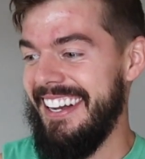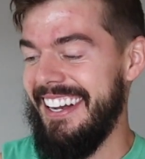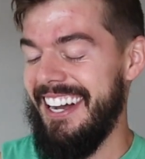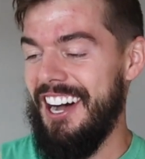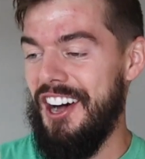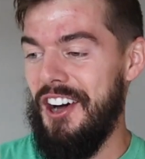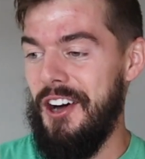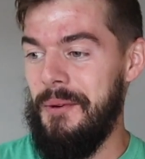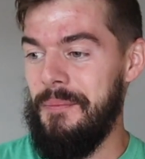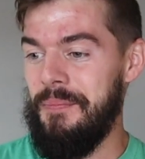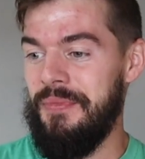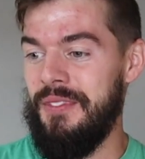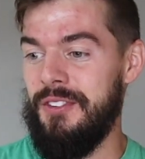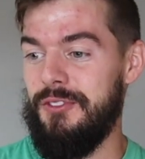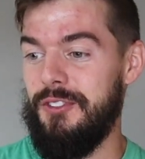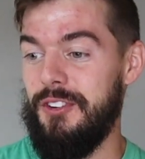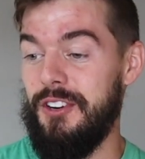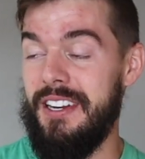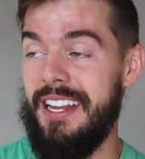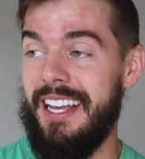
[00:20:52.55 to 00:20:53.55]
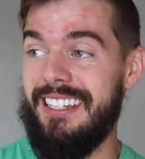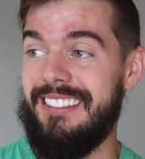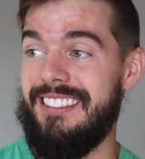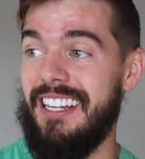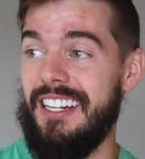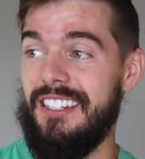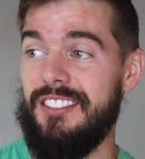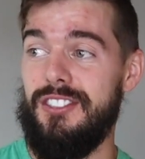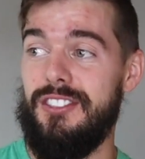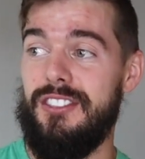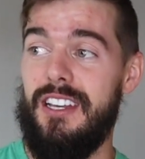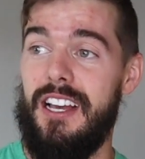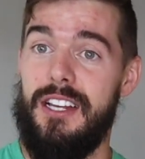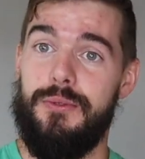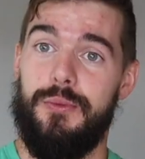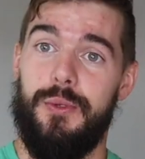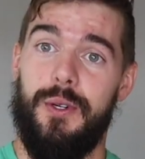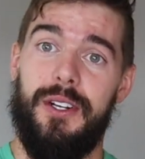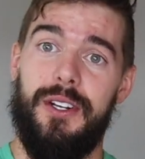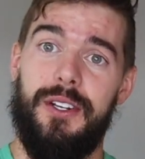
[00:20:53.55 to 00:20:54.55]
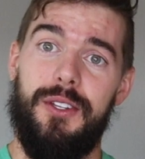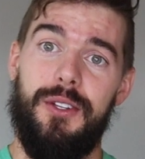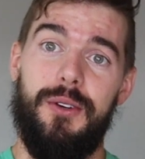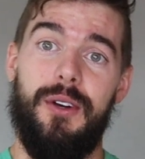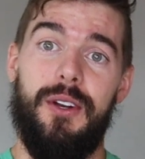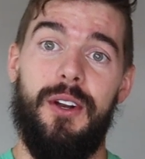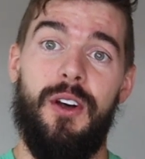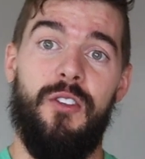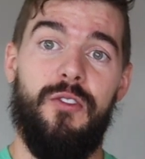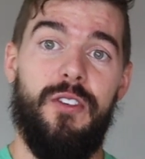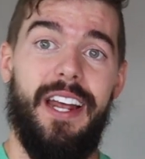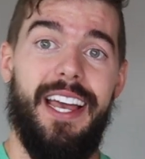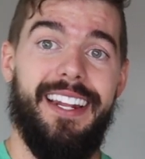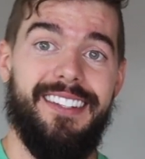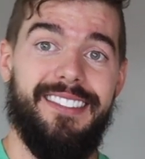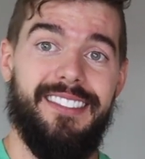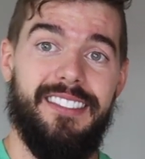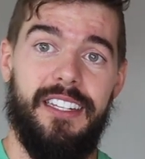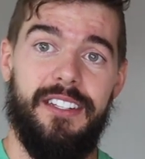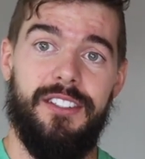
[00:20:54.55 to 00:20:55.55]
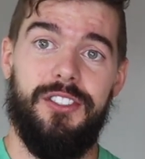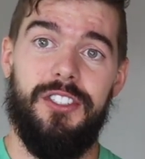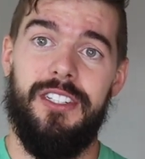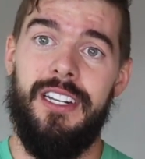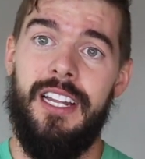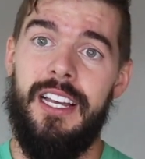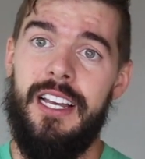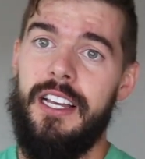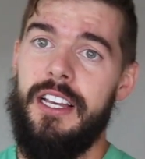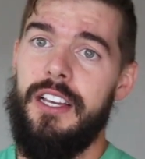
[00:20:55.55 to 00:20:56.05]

For our next exercise, we're gonna do an overhead extension.